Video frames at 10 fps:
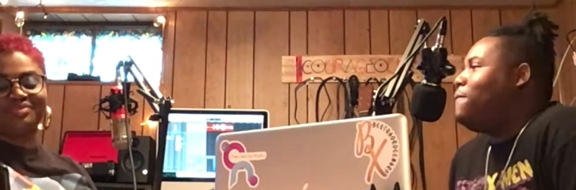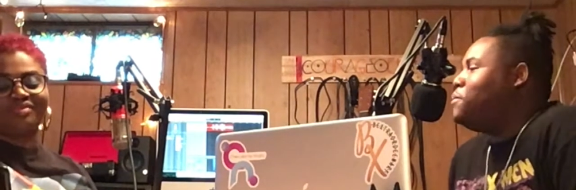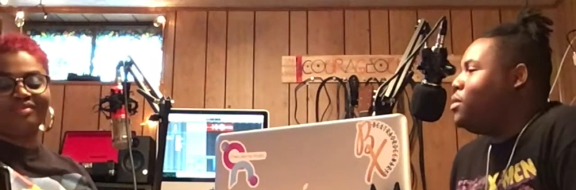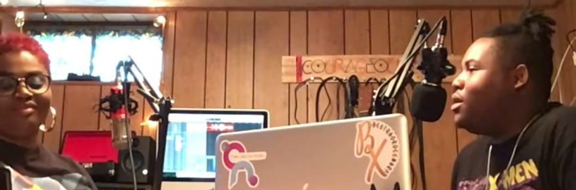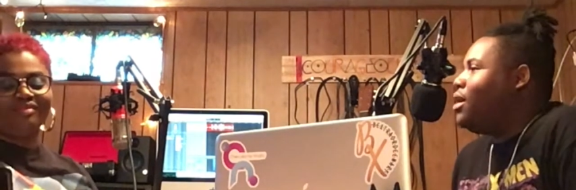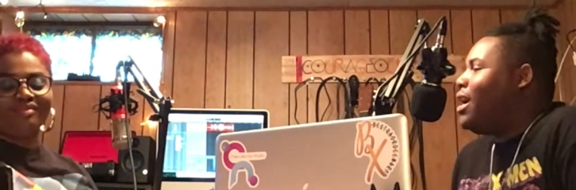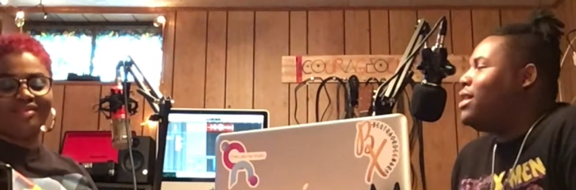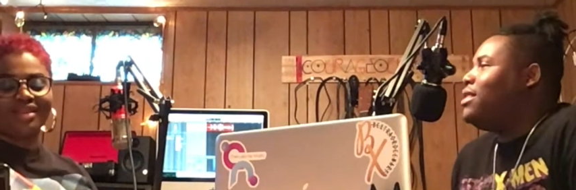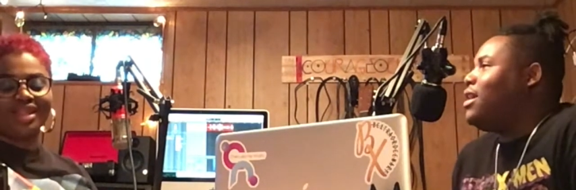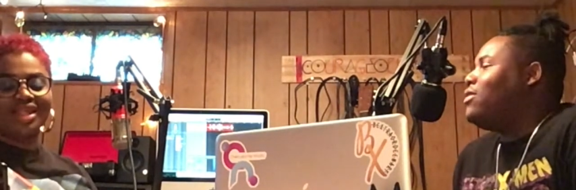Speaker 1: But
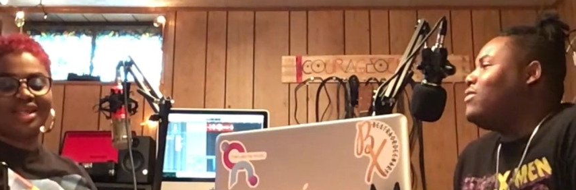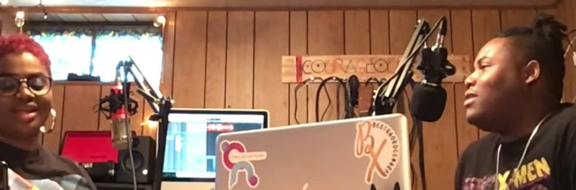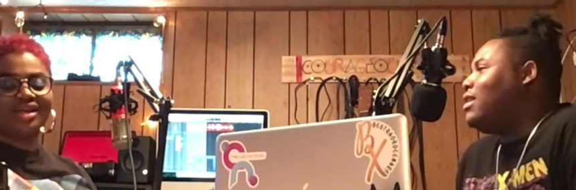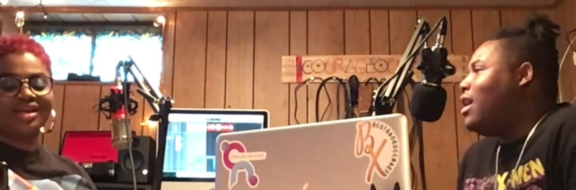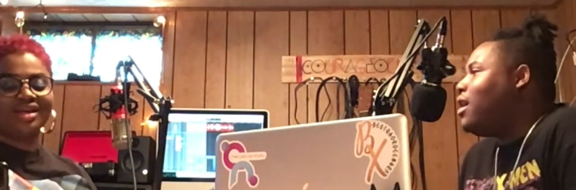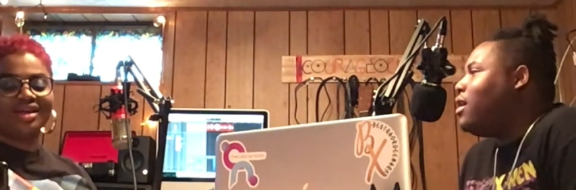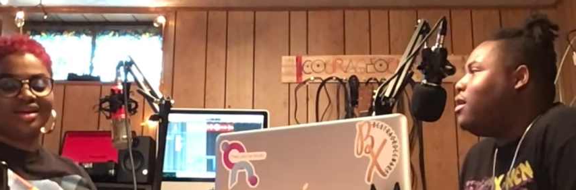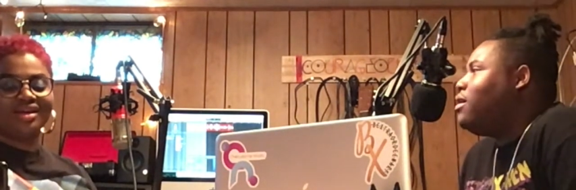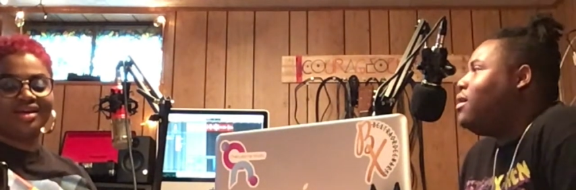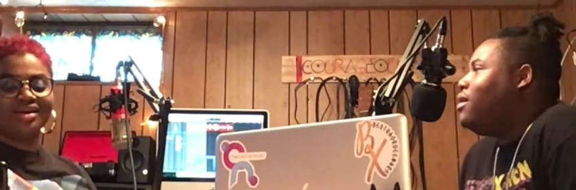at the end of the day,
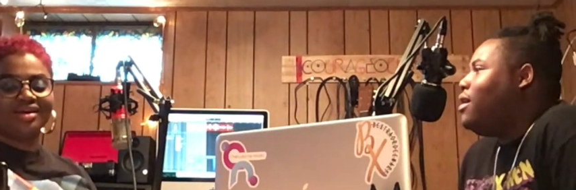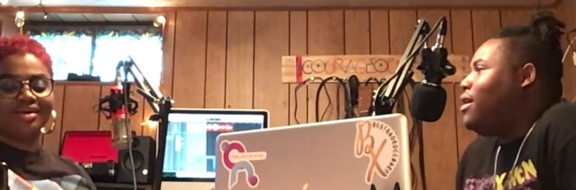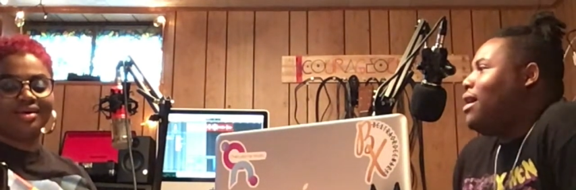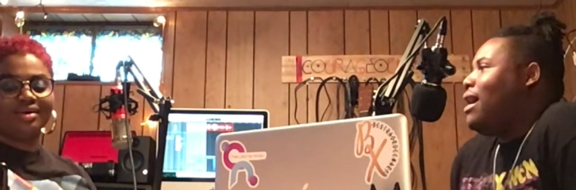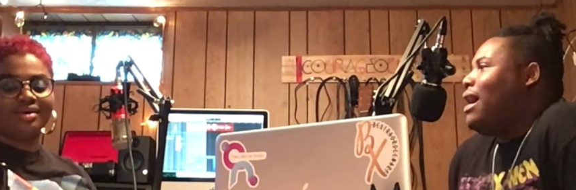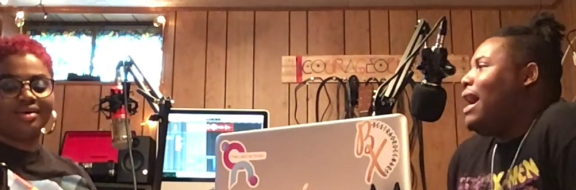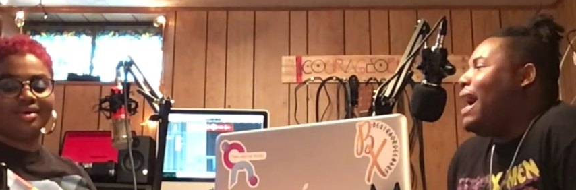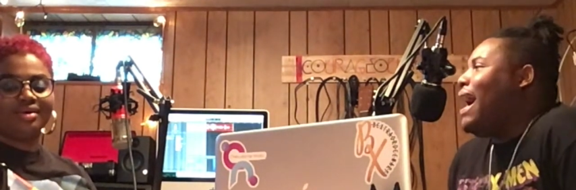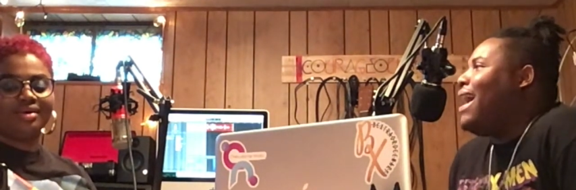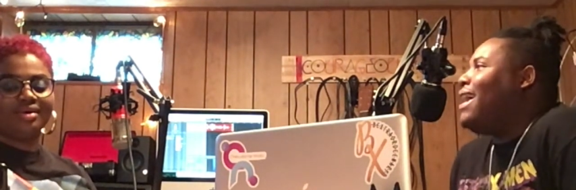
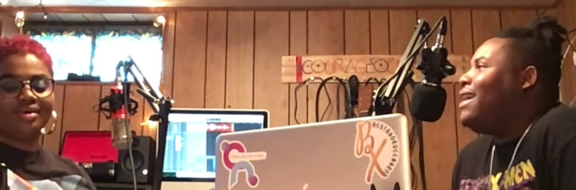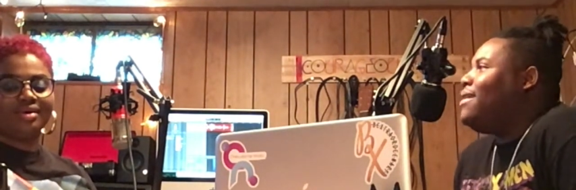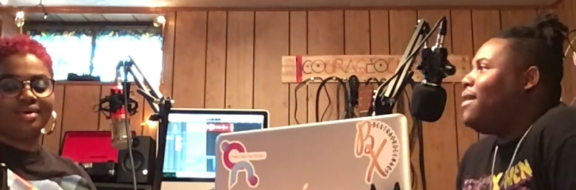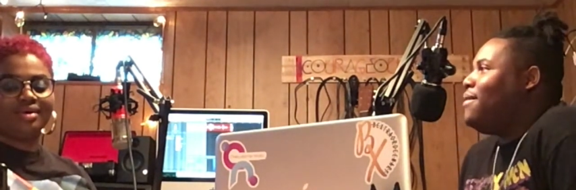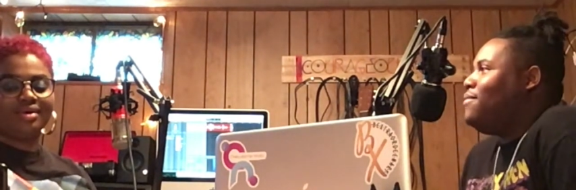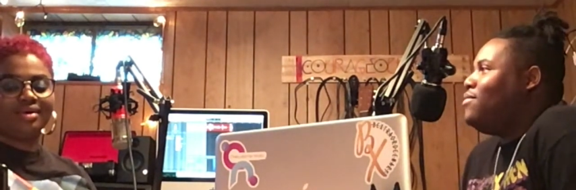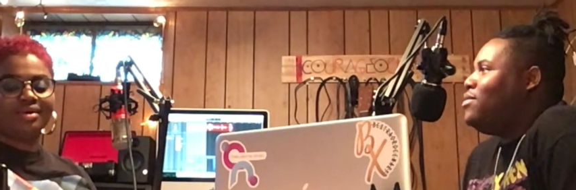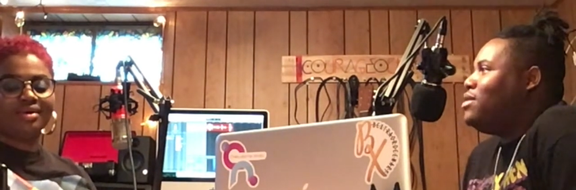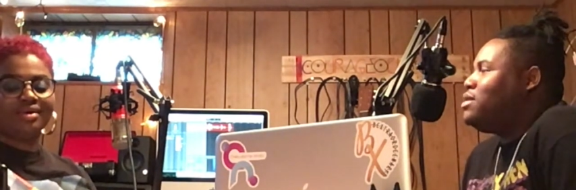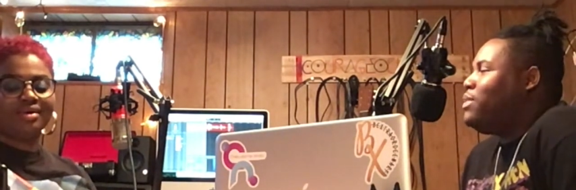I,
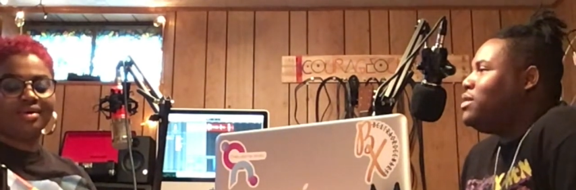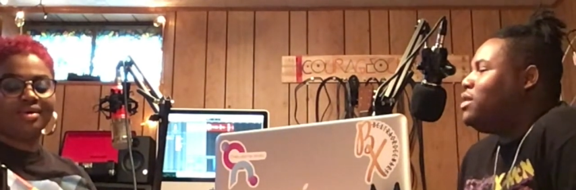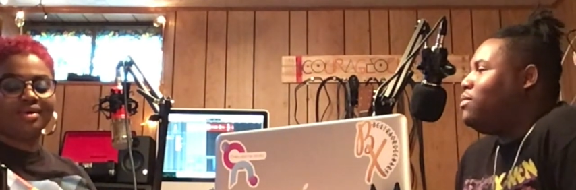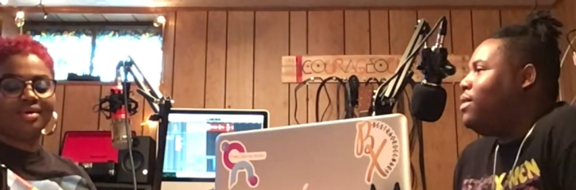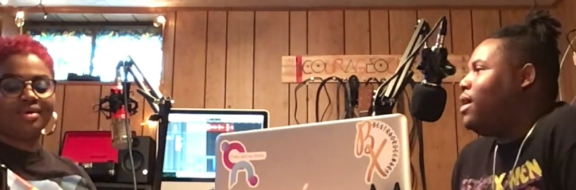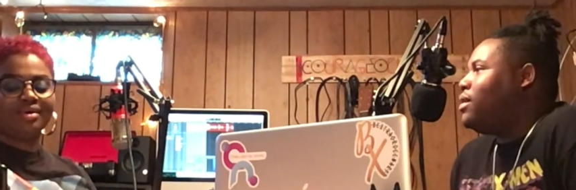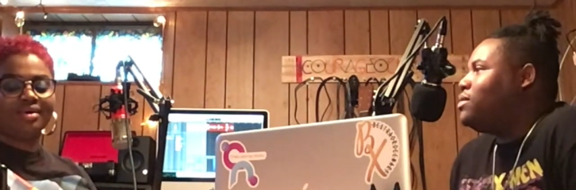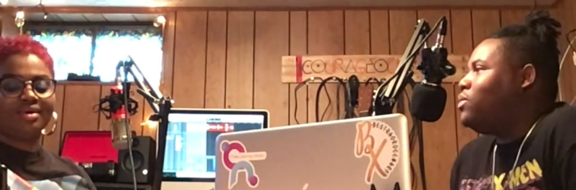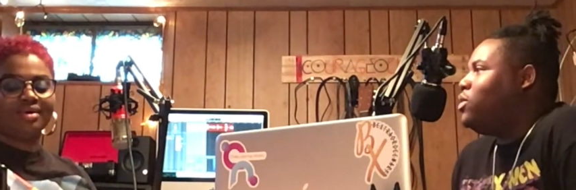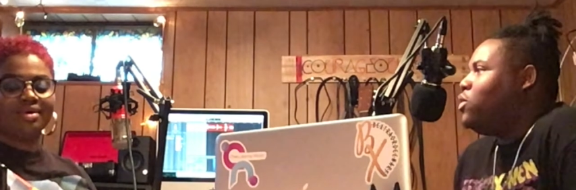especially being
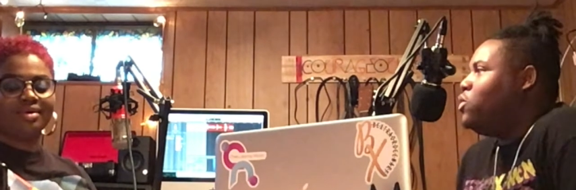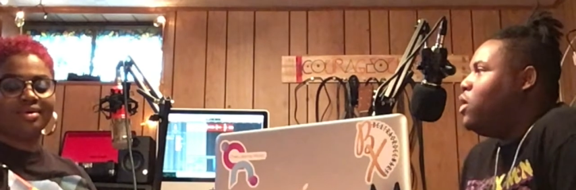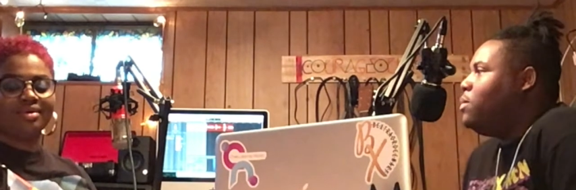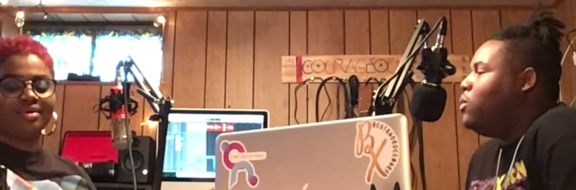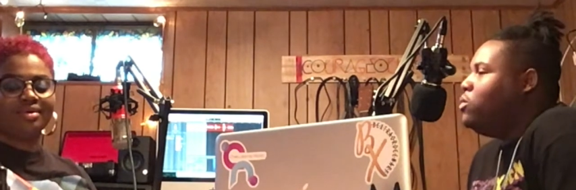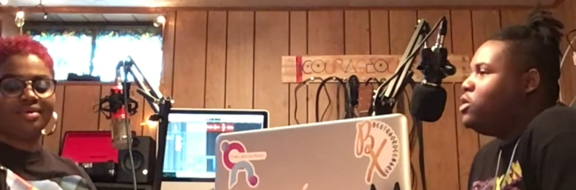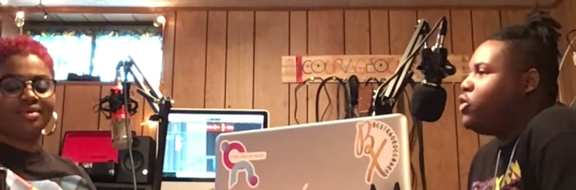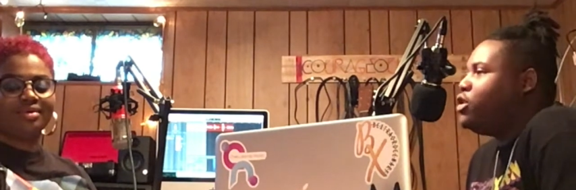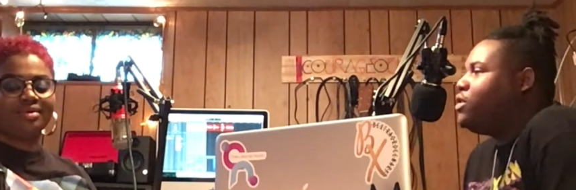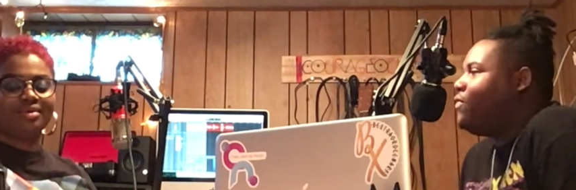someone who upholds
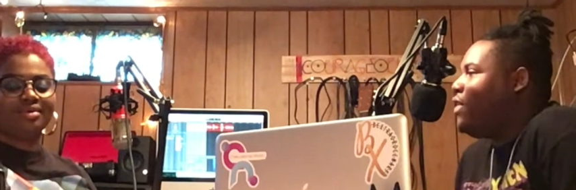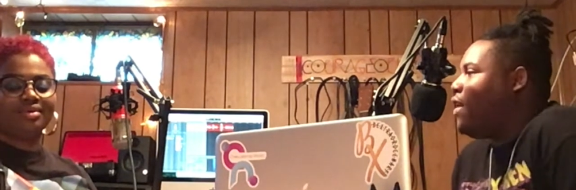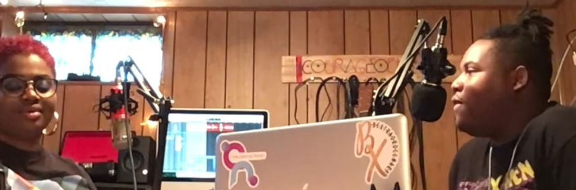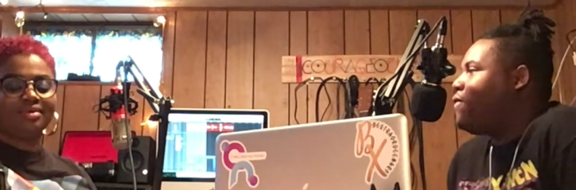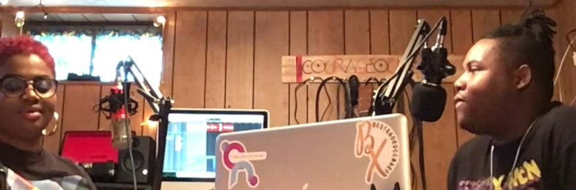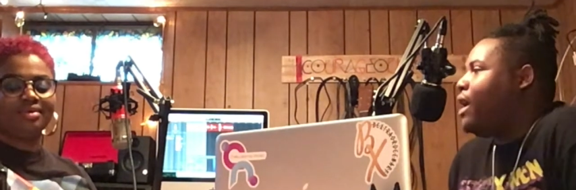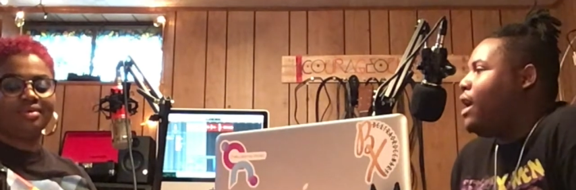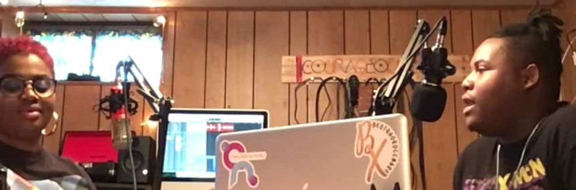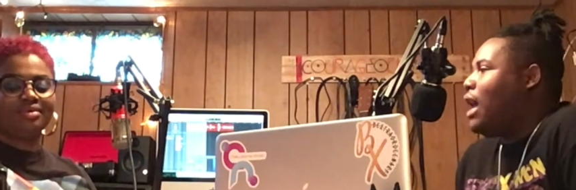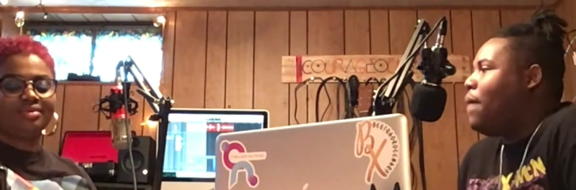Christian faith
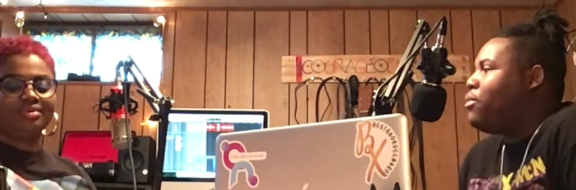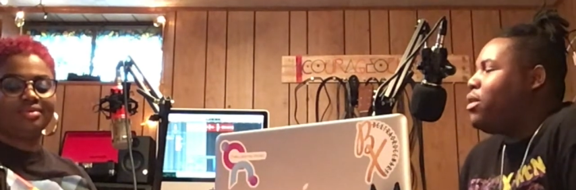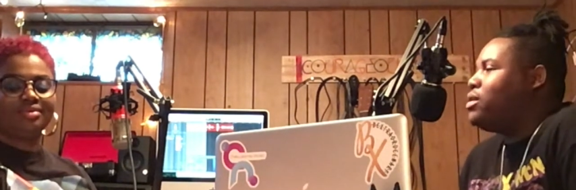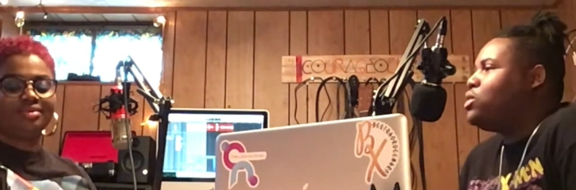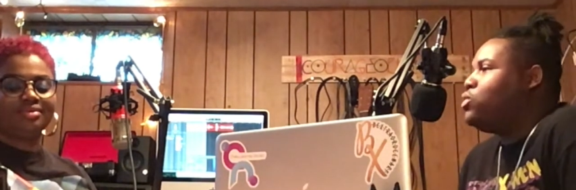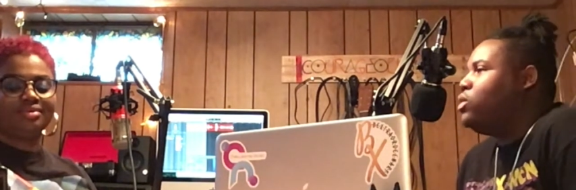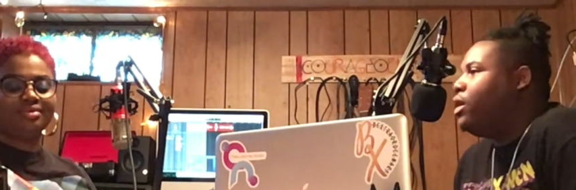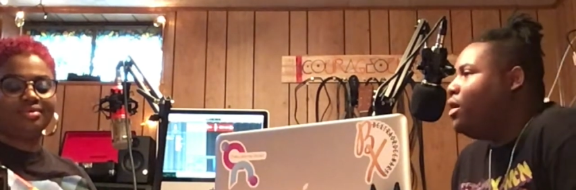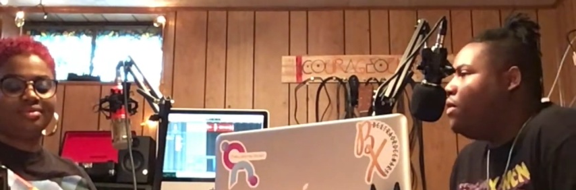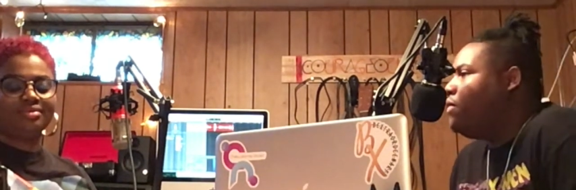and operates through
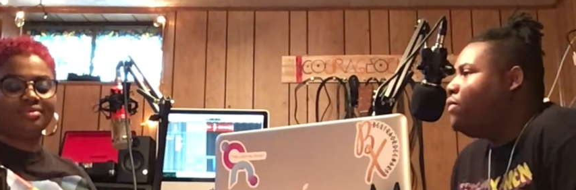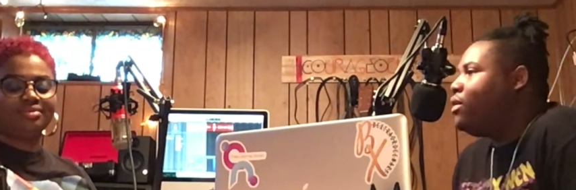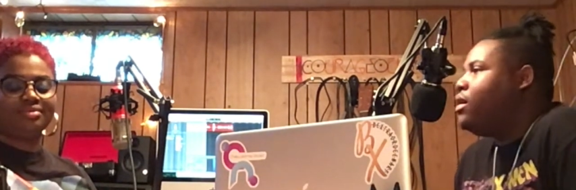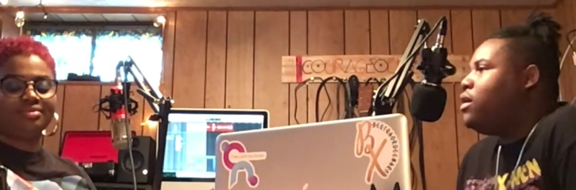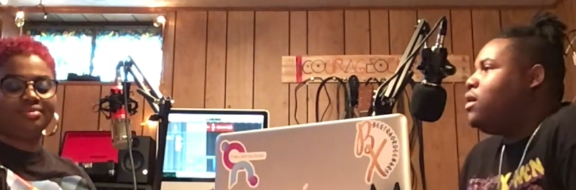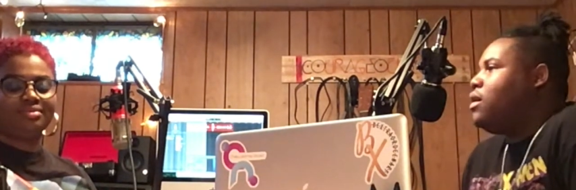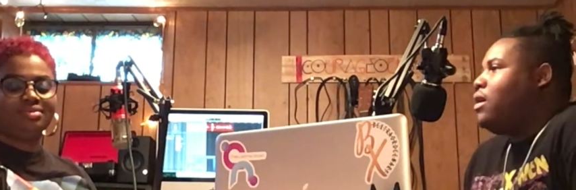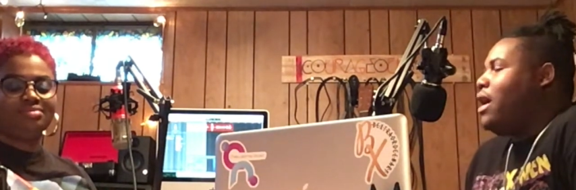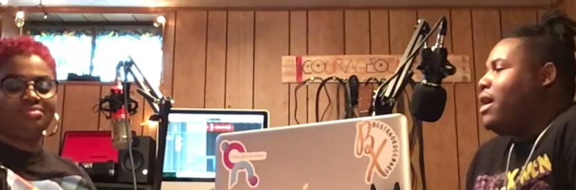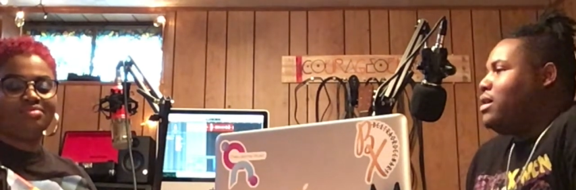love,
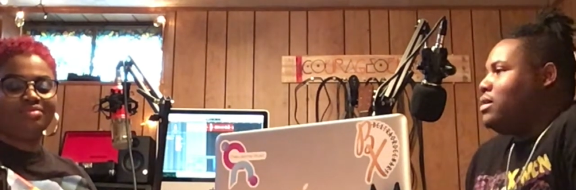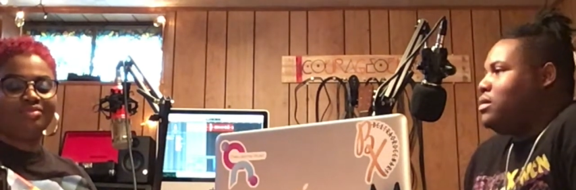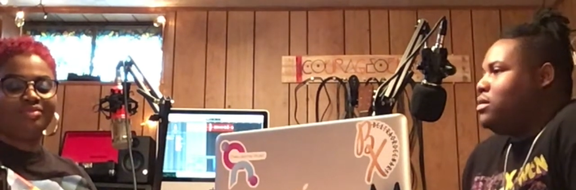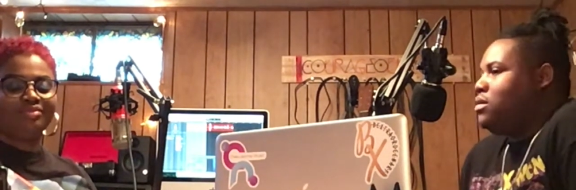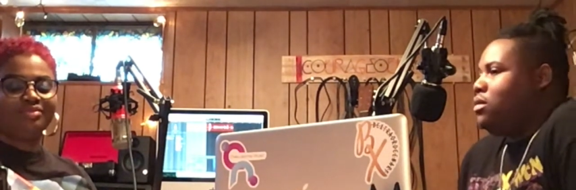as